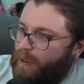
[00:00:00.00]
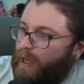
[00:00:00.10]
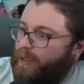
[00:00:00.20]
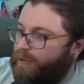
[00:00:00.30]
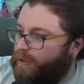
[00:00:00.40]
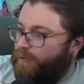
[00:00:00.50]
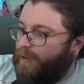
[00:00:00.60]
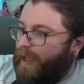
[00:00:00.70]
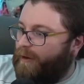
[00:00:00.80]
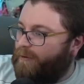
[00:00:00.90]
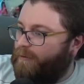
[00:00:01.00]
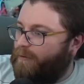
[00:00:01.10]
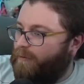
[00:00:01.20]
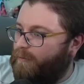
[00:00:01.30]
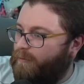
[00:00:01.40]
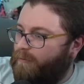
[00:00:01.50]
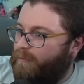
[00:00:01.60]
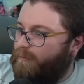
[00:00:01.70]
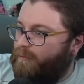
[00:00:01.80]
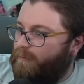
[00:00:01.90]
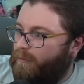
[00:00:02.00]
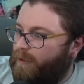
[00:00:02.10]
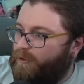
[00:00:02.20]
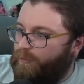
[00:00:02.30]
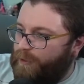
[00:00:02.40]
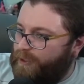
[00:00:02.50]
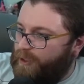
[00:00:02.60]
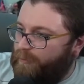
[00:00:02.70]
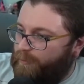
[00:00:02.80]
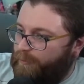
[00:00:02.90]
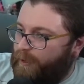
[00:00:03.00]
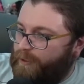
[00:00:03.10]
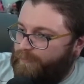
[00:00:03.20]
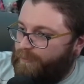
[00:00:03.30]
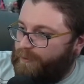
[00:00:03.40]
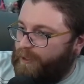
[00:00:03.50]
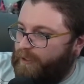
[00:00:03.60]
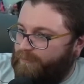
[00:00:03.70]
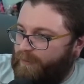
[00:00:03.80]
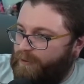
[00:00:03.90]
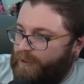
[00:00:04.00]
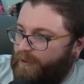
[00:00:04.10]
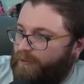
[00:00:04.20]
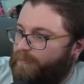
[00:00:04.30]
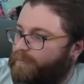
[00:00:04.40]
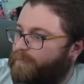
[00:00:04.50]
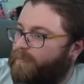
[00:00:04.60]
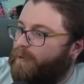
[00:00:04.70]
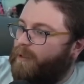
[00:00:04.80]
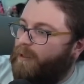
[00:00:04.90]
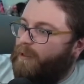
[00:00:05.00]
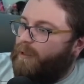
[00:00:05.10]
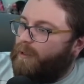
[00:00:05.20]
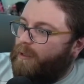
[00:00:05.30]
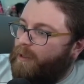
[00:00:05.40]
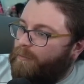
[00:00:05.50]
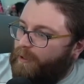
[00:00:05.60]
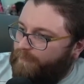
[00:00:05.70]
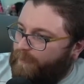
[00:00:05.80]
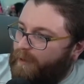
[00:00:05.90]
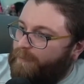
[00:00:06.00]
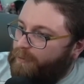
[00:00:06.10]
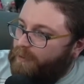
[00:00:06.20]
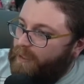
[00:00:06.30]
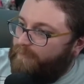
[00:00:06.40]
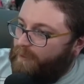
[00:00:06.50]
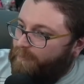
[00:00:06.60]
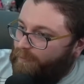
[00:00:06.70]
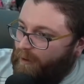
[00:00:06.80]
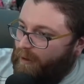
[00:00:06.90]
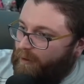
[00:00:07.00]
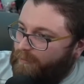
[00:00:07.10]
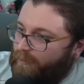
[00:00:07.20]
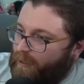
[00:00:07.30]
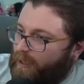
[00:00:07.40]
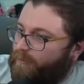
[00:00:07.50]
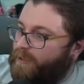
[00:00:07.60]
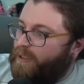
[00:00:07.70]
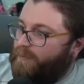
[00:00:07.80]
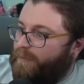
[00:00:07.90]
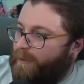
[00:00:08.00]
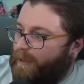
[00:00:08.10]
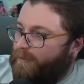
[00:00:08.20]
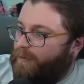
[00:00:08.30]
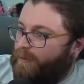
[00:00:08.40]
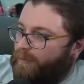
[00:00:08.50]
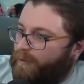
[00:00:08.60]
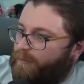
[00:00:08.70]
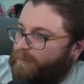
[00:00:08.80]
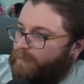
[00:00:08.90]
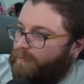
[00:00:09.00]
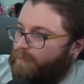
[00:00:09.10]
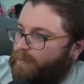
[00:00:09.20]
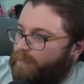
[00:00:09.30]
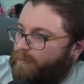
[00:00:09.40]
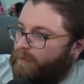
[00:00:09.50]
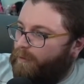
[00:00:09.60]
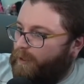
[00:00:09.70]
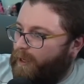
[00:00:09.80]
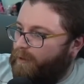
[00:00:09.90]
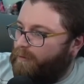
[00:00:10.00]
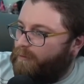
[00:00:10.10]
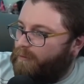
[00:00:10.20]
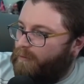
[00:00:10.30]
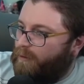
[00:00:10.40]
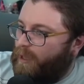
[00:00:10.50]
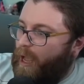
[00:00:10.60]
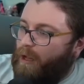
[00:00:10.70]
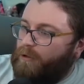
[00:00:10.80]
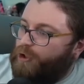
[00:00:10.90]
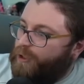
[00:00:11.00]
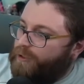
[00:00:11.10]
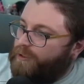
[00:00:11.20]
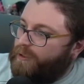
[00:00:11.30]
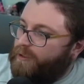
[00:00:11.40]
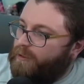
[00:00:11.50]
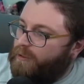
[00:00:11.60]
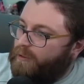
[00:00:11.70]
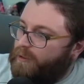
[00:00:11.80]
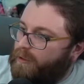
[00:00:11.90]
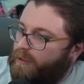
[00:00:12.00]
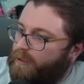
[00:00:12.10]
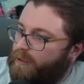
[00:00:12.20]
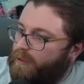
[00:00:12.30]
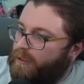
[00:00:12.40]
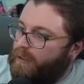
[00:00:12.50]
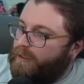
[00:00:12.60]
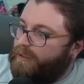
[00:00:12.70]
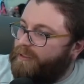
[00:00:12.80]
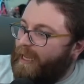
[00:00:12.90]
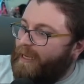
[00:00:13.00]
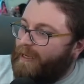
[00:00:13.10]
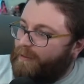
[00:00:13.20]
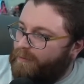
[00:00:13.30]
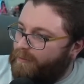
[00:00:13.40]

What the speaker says: I could do that. That's a reasonable price for the size of my channel. But if I believe in a product, I don't need to be paid to do it. Okay? I'll just say it.